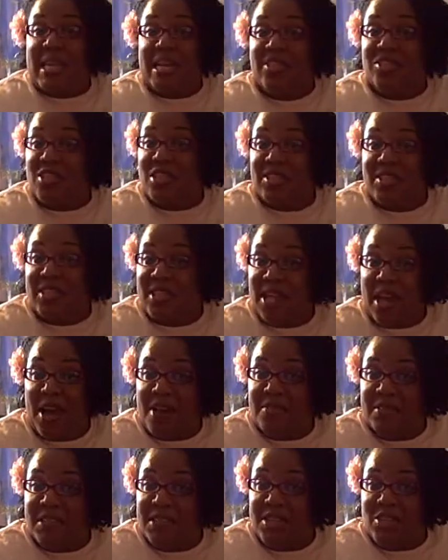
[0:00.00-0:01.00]
he just
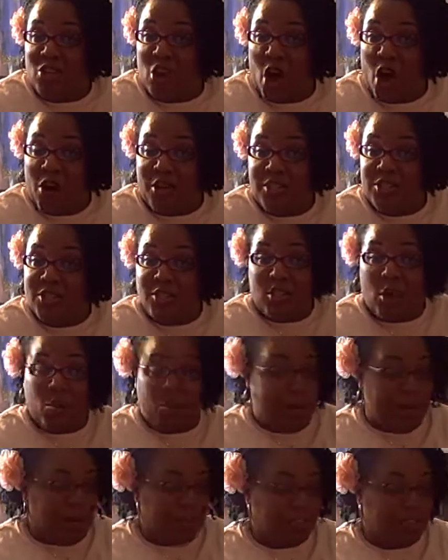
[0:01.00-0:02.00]
loves this artist so
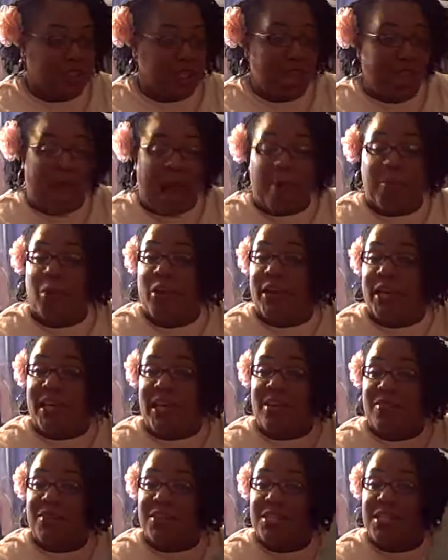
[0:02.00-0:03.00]
much. I'm gonna
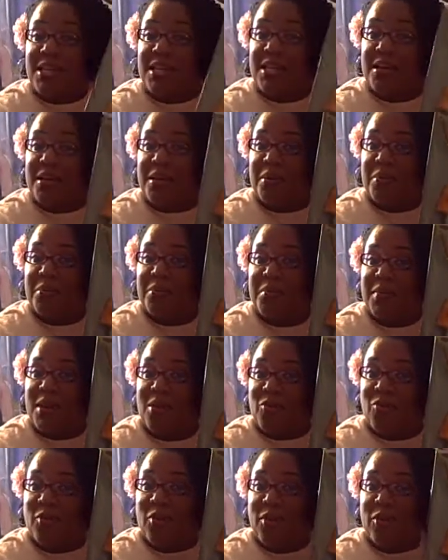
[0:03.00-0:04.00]
give it to him
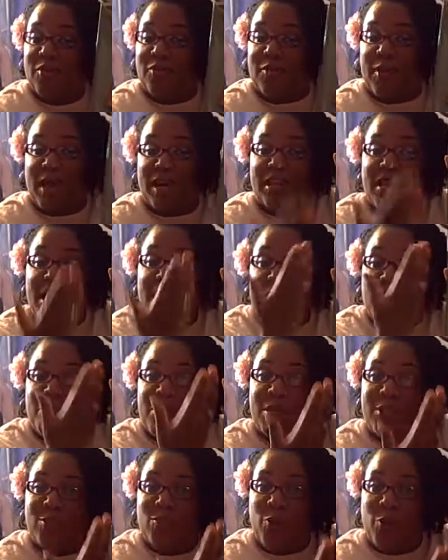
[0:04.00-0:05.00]
in full effect.
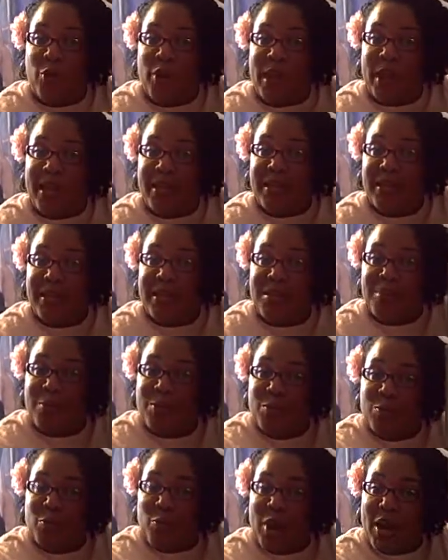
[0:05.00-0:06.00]
Miss Brandy.
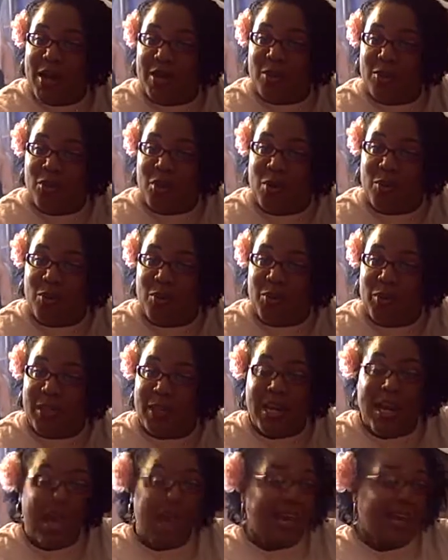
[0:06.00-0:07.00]
Brandy. Brandy Norwood.
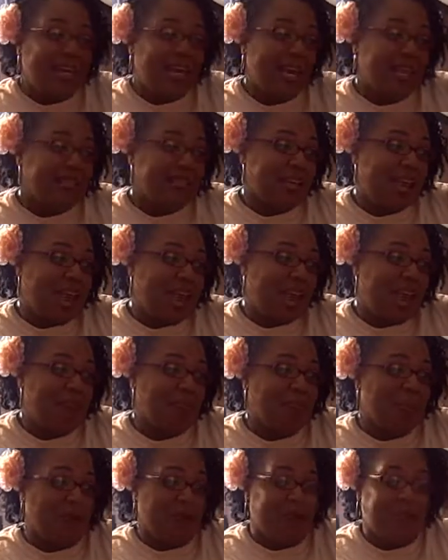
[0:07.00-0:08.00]
Yes, I
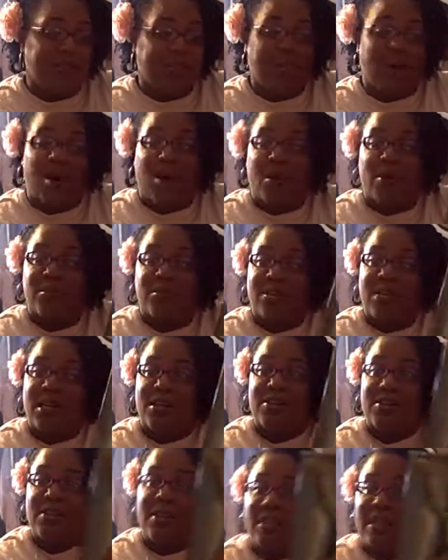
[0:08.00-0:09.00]
have Brandy's dolls. Can you see